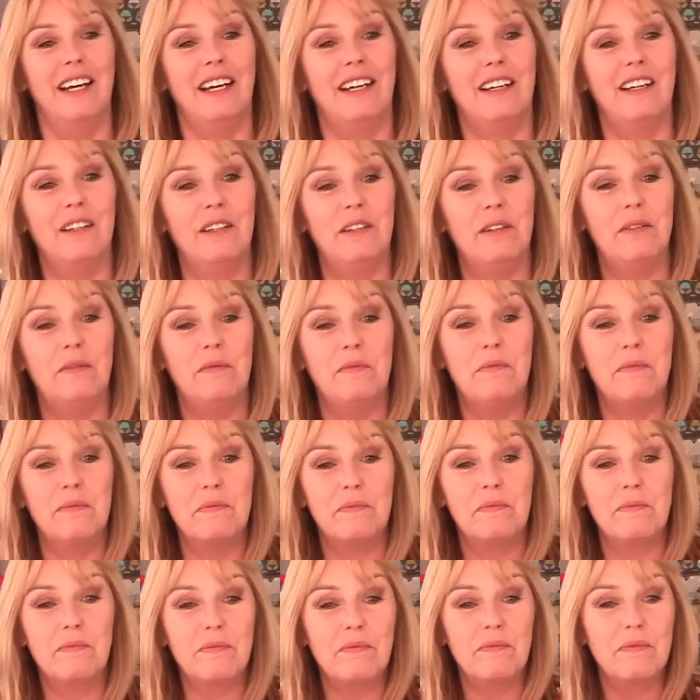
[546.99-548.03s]
Um,
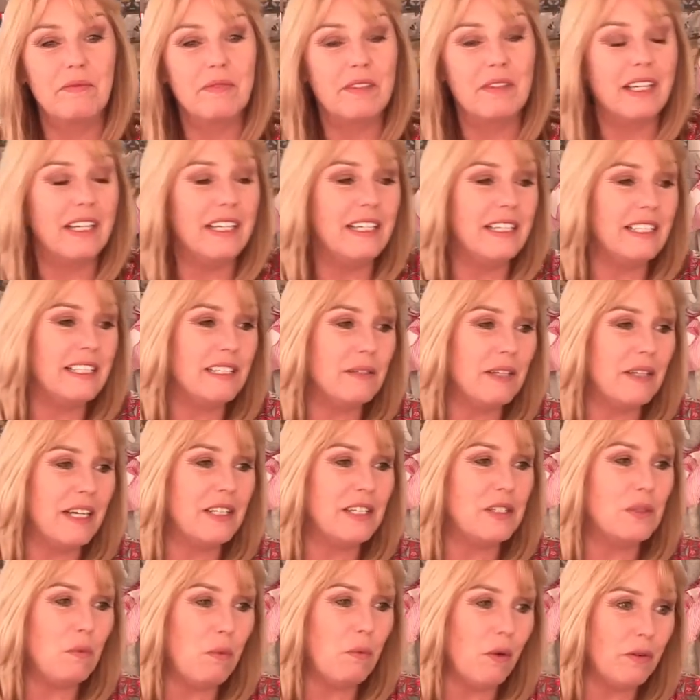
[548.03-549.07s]
it's,
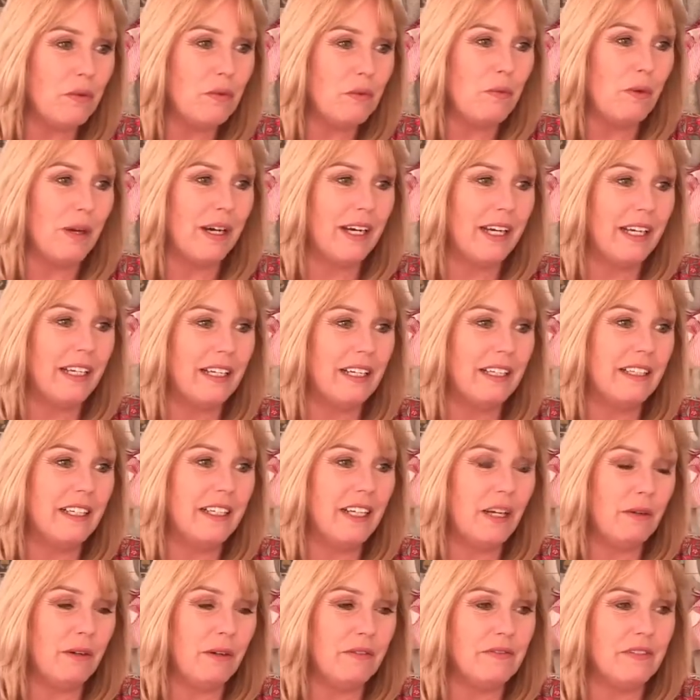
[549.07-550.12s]
it's one way, and I
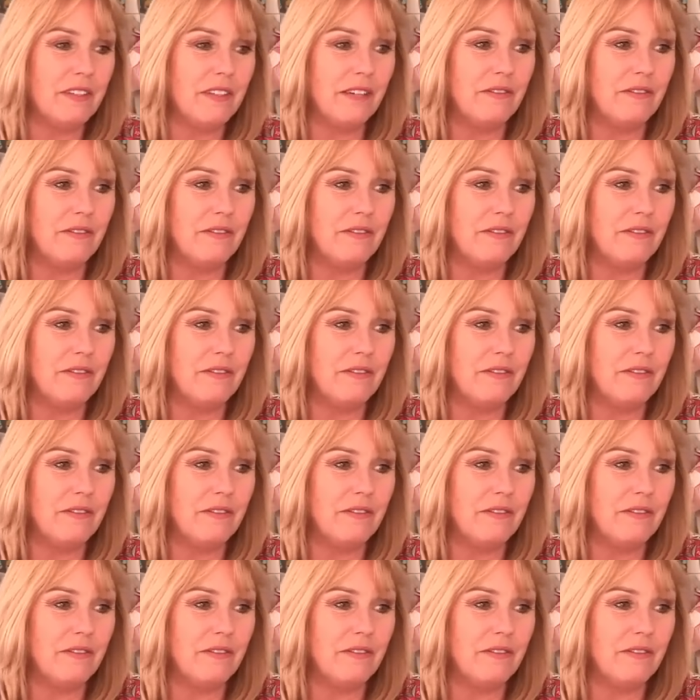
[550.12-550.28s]
know I've,